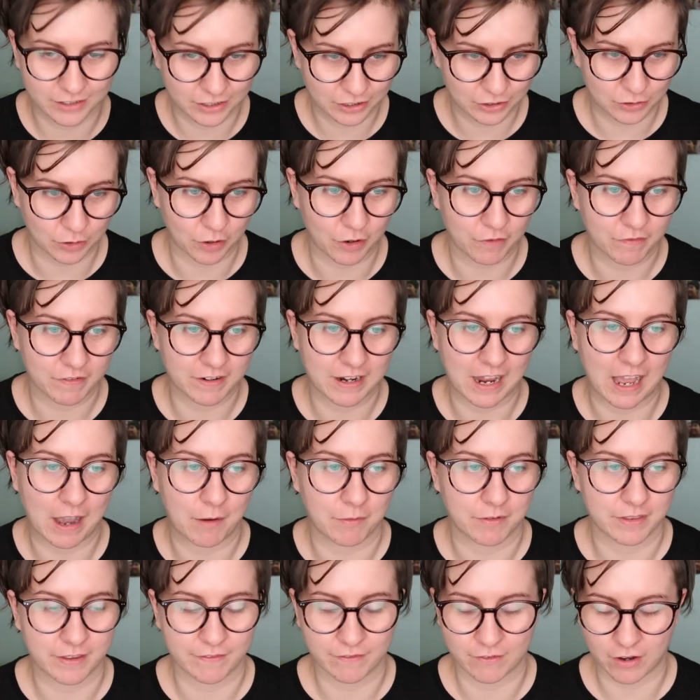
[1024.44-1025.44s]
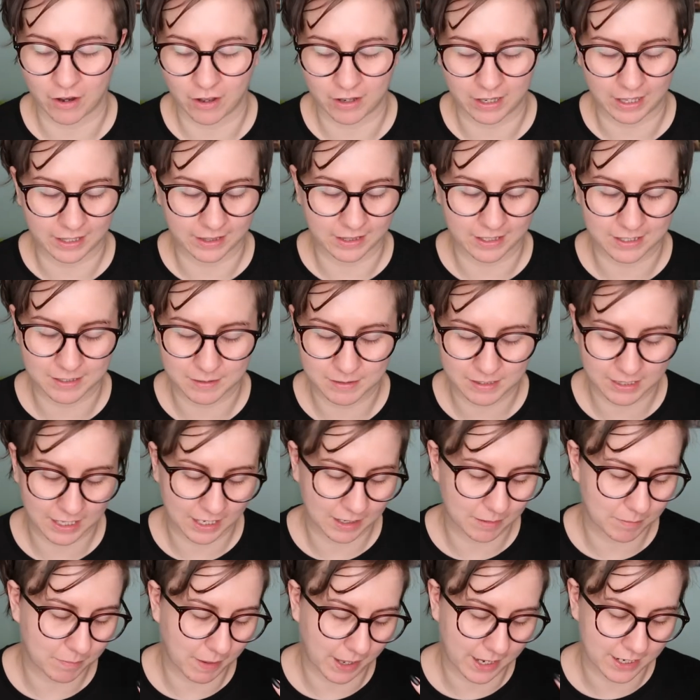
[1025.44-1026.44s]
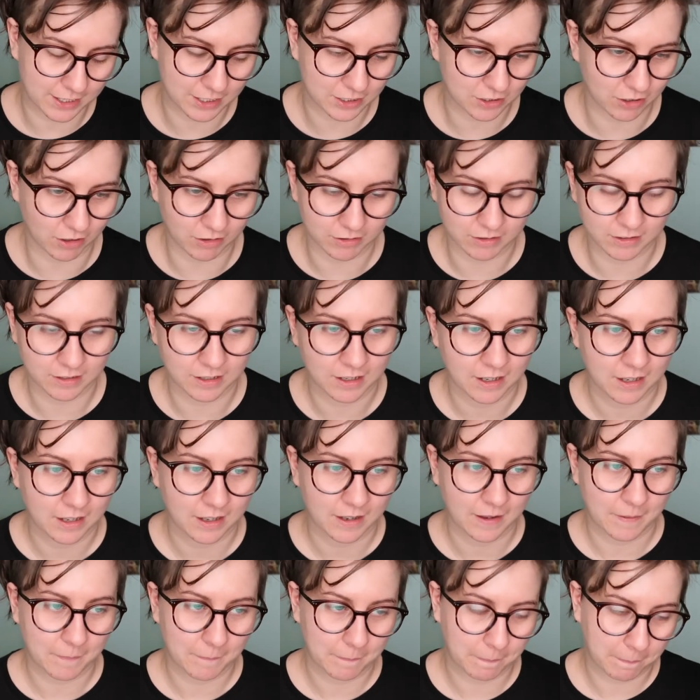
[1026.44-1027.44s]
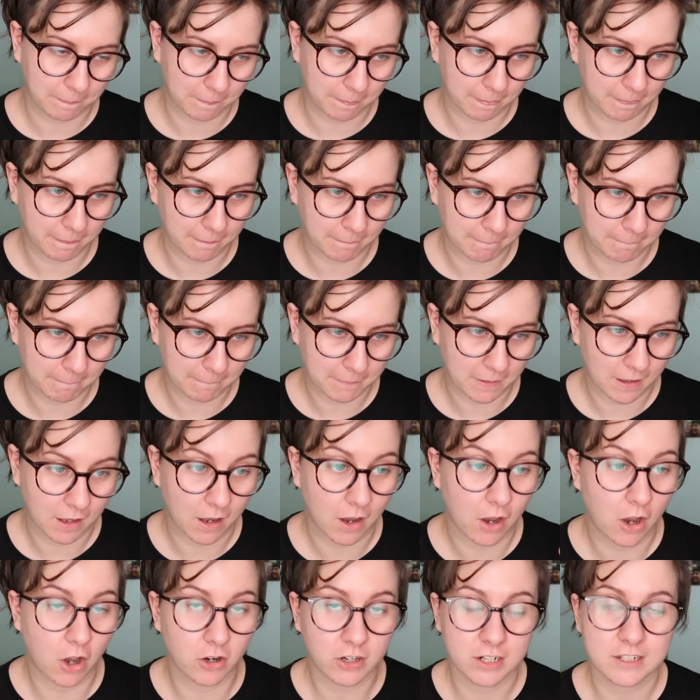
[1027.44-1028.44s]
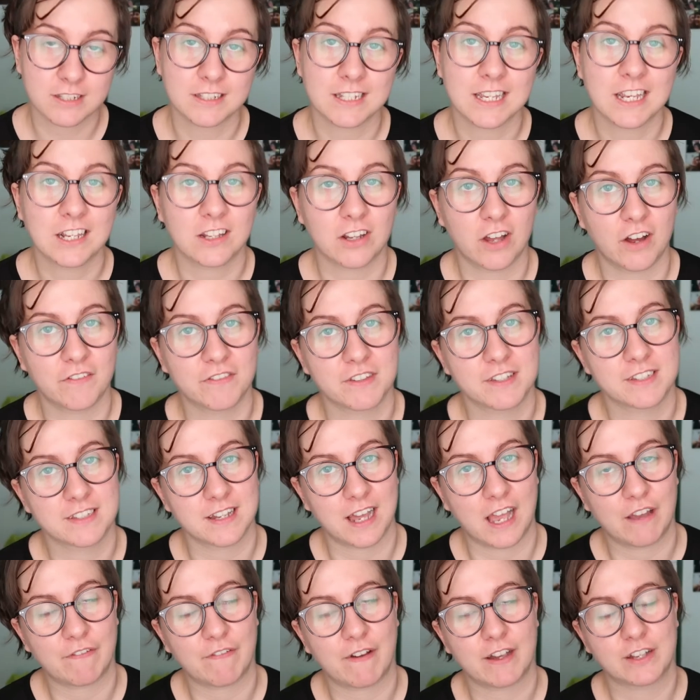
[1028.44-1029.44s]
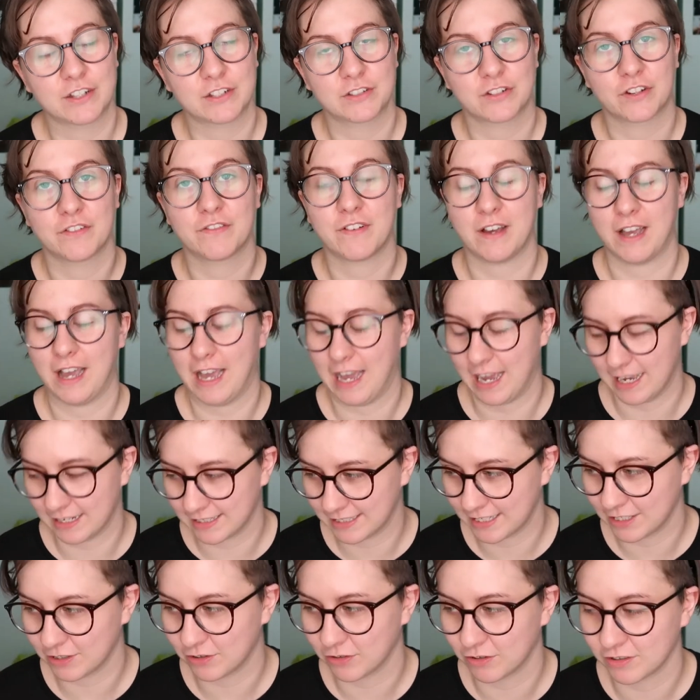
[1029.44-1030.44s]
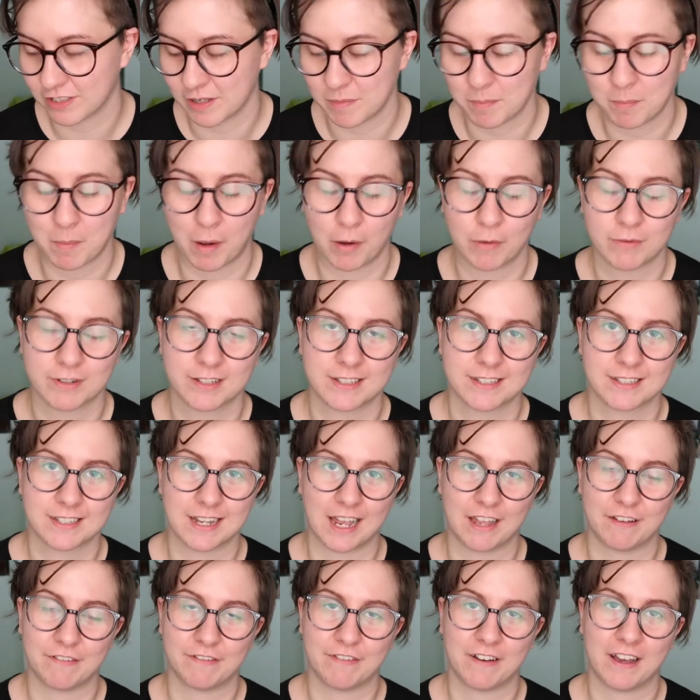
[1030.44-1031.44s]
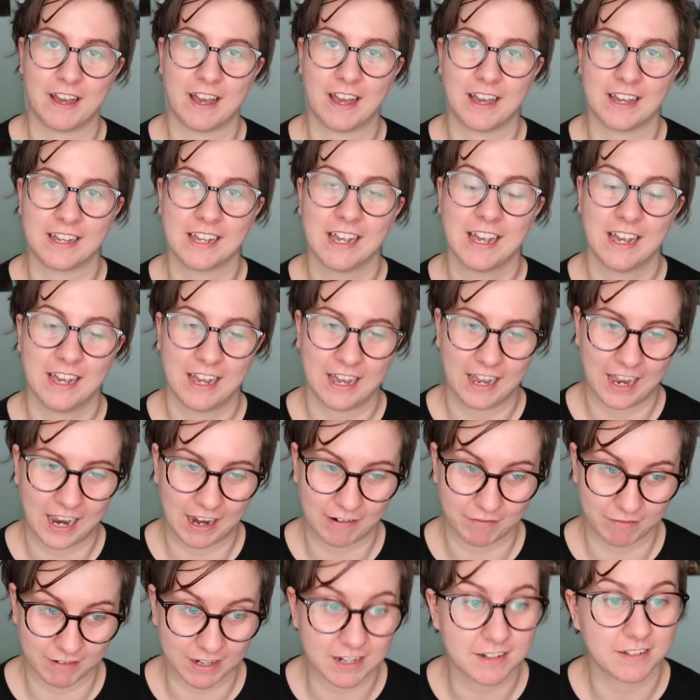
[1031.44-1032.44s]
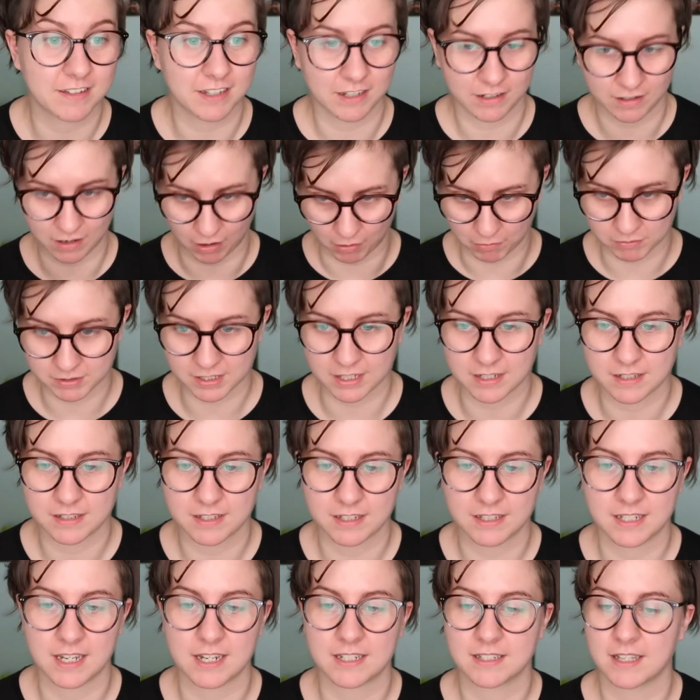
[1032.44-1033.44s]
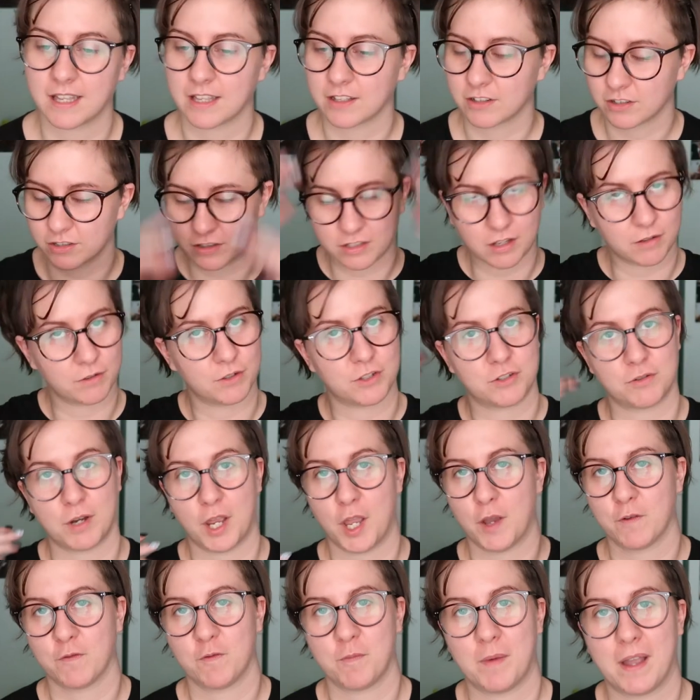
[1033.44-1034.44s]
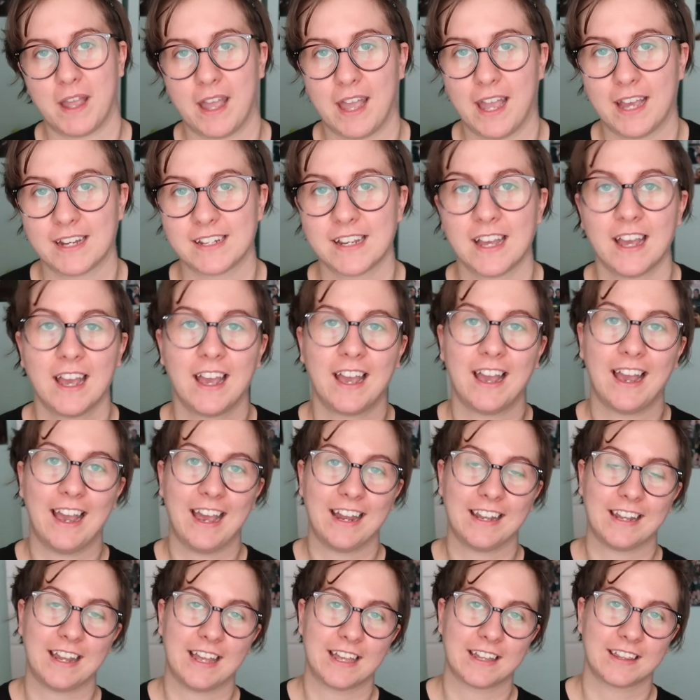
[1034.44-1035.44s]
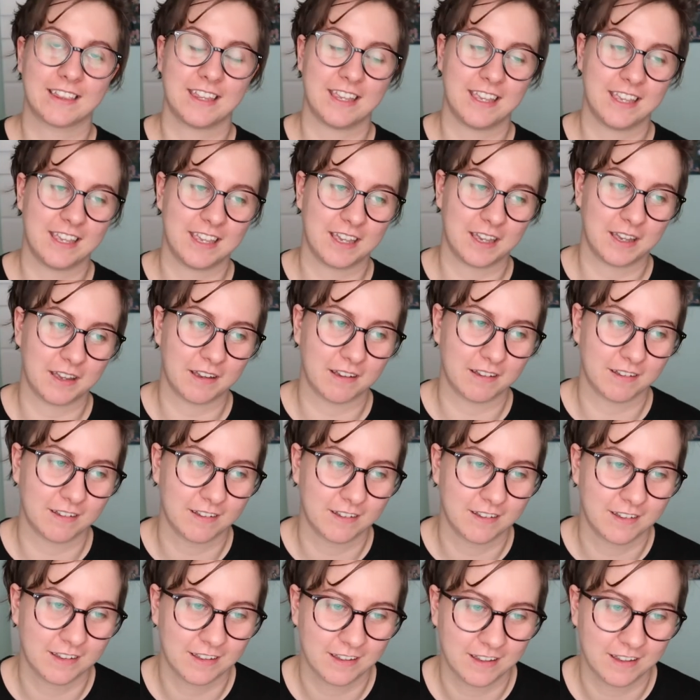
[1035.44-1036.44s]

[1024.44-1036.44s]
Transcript: stuff, and how they've got like this thing based on, honestly, a lot of the sci-fi stuff, as it does in most sci-fi I read that goes into detail, it just goes straight over my head. I like I